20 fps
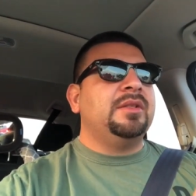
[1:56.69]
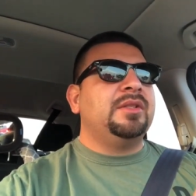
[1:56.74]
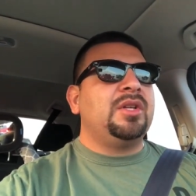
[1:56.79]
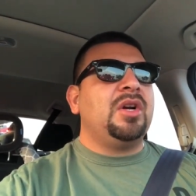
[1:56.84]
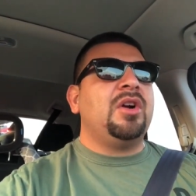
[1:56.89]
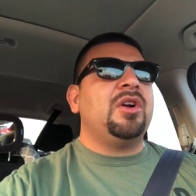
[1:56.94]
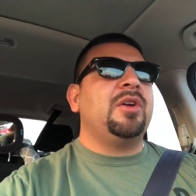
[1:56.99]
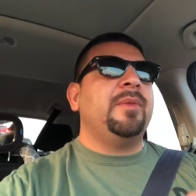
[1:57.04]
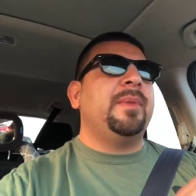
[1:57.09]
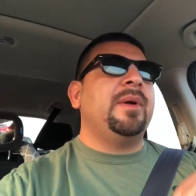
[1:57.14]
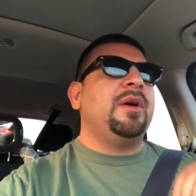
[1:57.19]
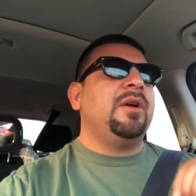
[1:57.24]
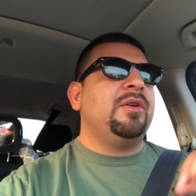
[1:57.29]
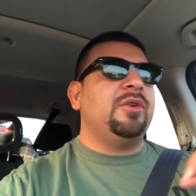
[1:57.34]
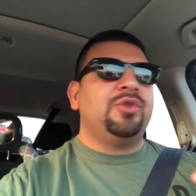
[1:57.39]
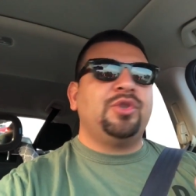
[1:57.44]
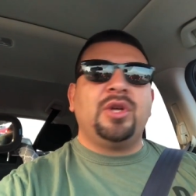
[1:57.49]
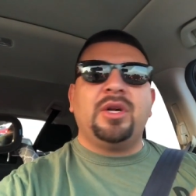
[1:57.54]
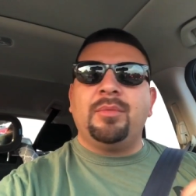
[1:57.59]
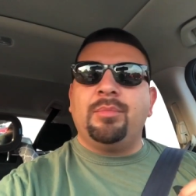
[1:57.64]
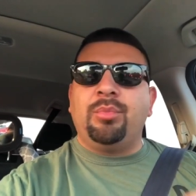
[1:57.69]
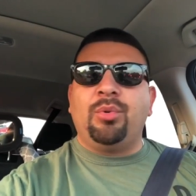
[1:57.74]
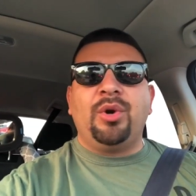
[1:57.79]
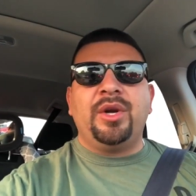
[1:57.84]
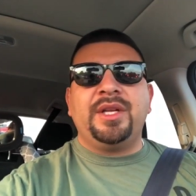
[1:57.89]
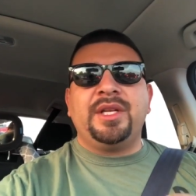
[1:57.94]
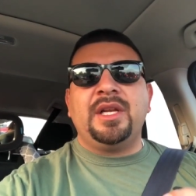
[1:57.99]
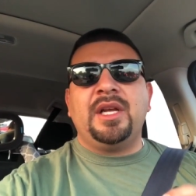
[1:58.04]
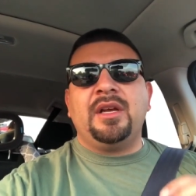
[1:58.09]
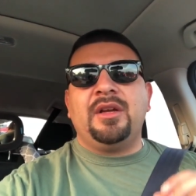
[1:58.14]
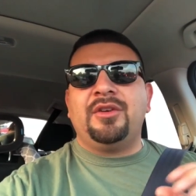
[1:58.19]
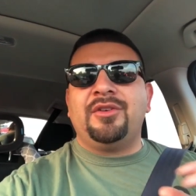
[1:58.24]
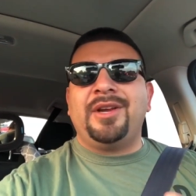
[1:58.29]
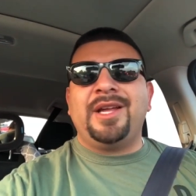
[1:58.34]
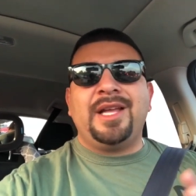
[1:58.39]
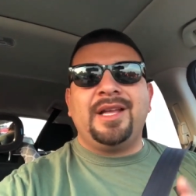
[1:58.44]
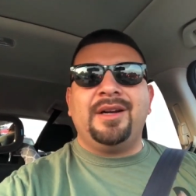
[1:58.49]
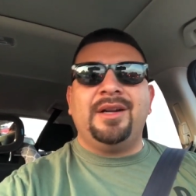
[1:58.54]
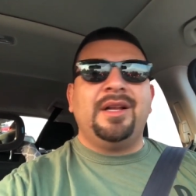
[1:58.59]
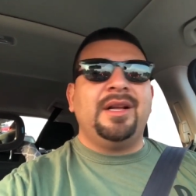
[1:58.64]
talk about or try to break down or
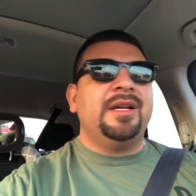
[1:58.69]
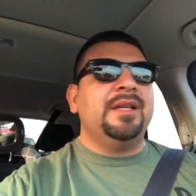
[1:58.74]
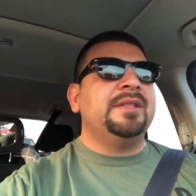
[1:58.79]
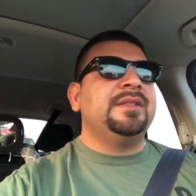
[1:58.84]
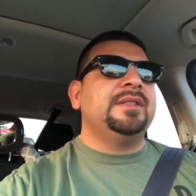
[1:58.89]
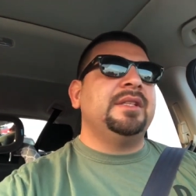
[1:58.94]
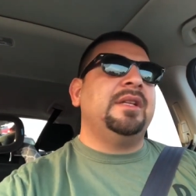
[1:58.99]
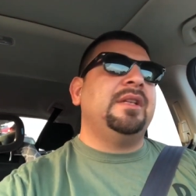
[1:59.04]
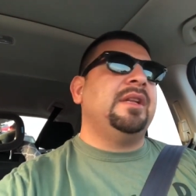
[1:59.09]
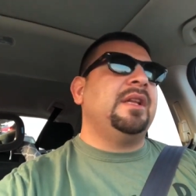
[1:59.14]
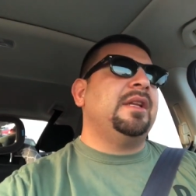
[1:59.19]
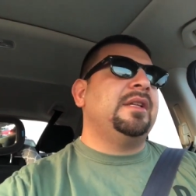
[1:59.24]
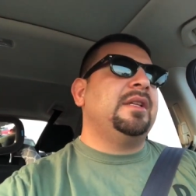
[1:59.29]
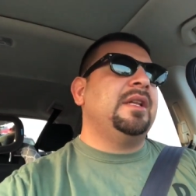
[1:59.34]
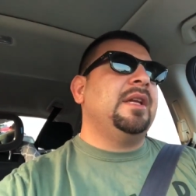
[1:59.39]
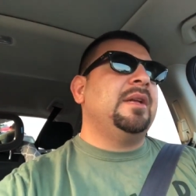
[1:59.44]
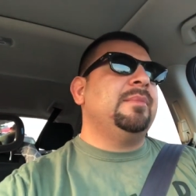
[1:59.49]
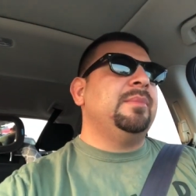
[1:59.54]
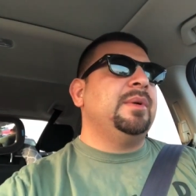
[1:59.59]
analyze nothing like that.